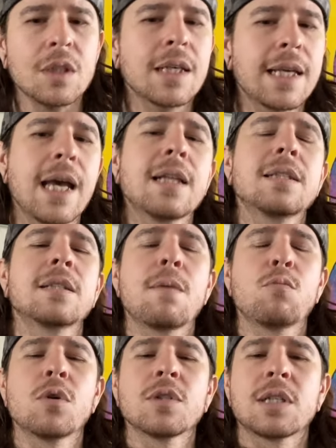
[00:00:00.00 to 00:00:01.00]
Can't stop,
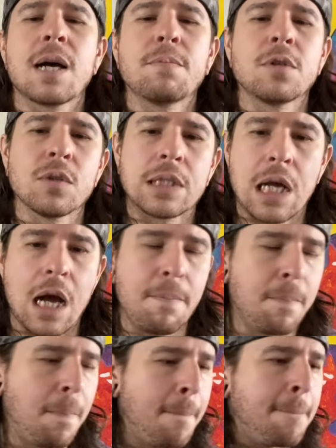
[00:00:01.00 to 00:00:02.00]
won't stop, don't stop.
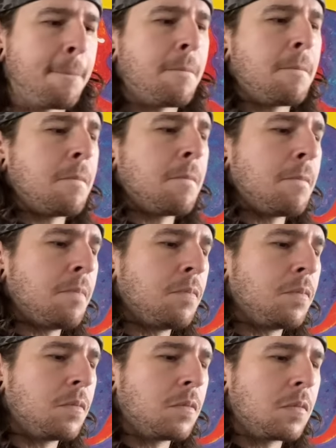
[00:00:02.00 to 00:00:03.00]

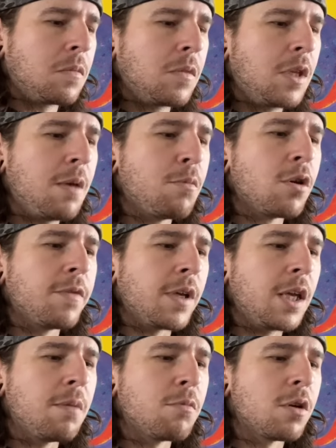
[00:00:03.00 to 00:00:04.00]
Keep moving,
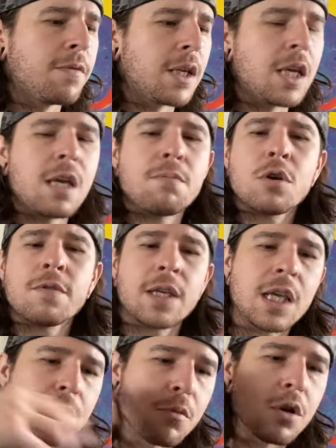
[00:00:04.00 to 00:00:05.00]
keep moving, keep moving,
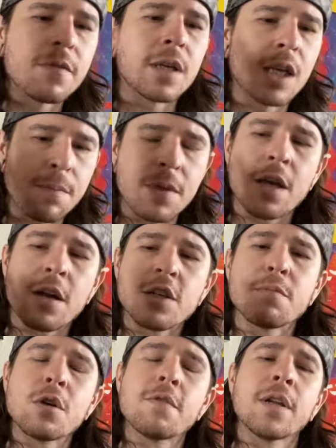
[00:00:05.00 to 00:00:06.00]
keep moving, keep the energy
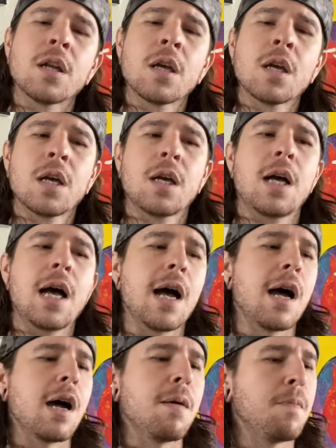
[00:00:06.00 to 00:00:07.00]
moving.
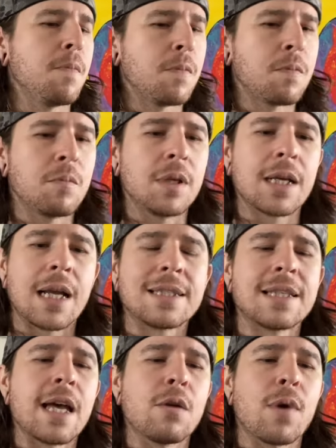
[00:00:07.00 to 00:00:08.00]
But like I
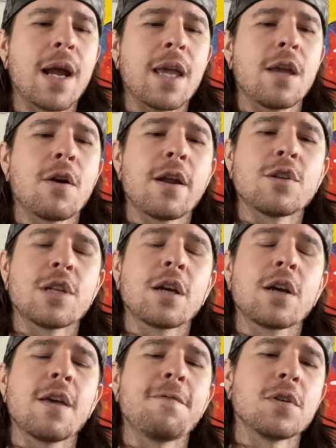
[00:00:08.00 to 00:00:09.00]
said, right here
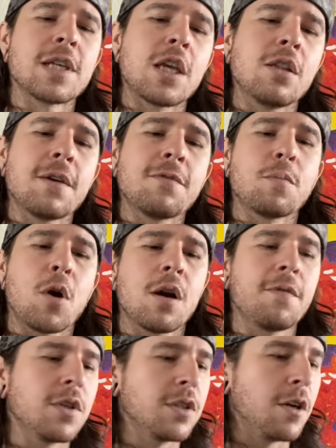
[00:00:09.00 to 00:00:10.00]
energetically, it feels like you left a part
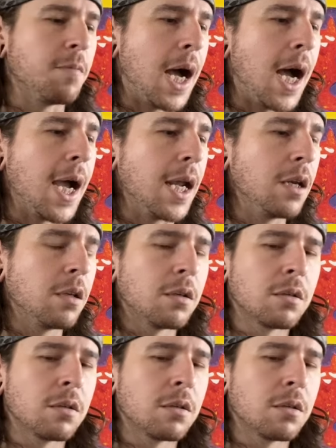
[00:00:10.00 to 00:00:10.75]
of yourself behind.